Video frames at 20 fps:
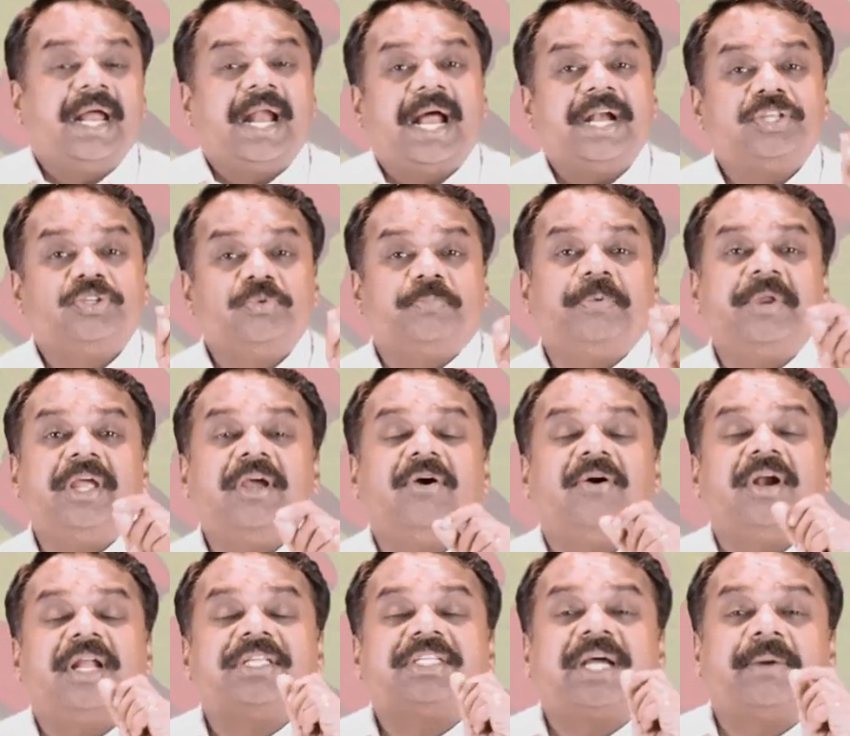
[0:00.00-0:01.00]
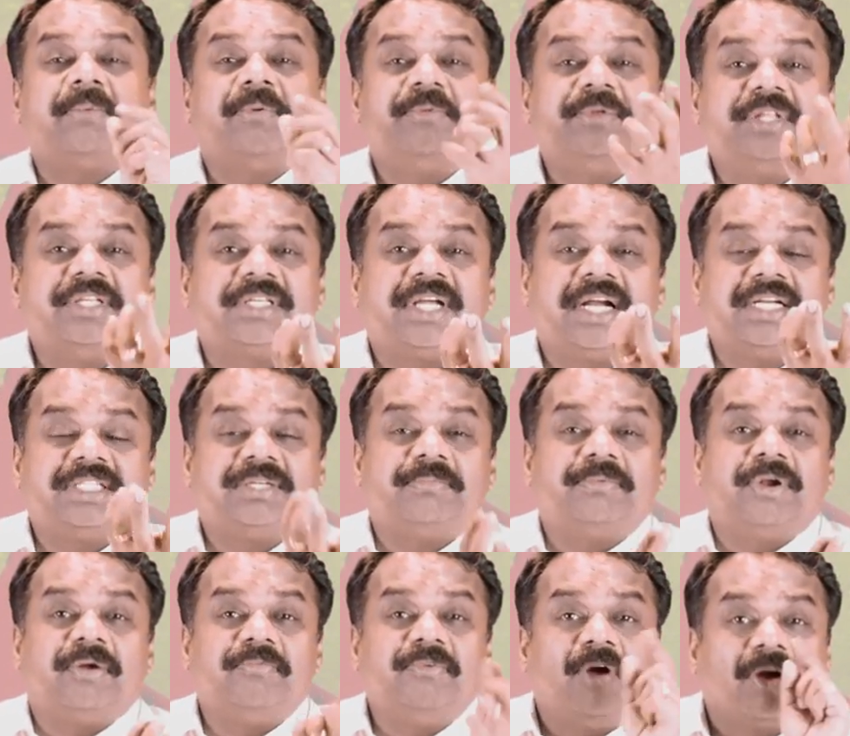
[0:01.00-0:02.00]
and Supreme Court has come up with this
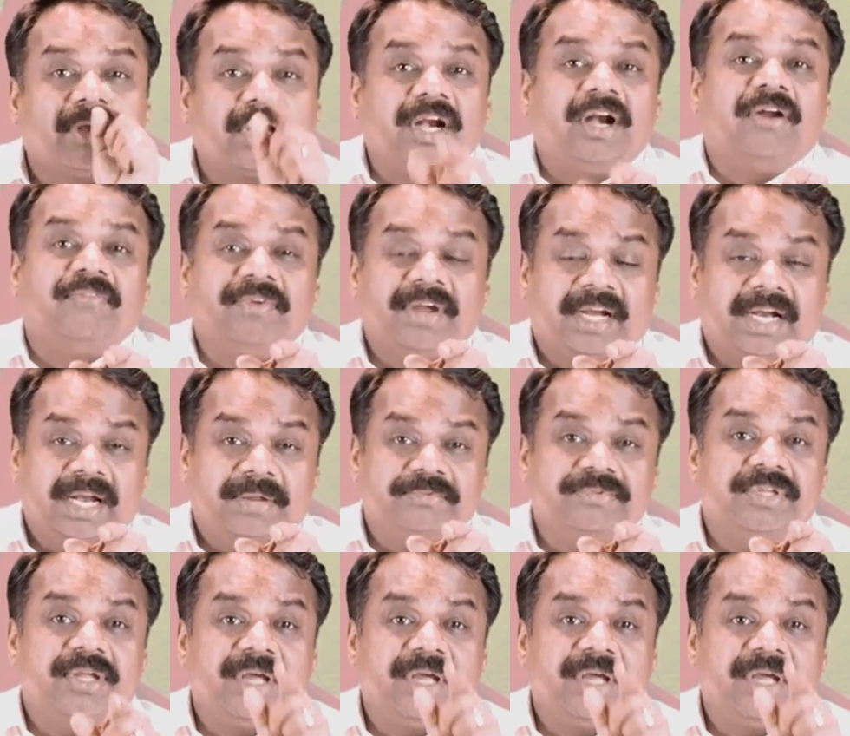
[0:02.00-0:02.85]
concept of doctrine of eclipse.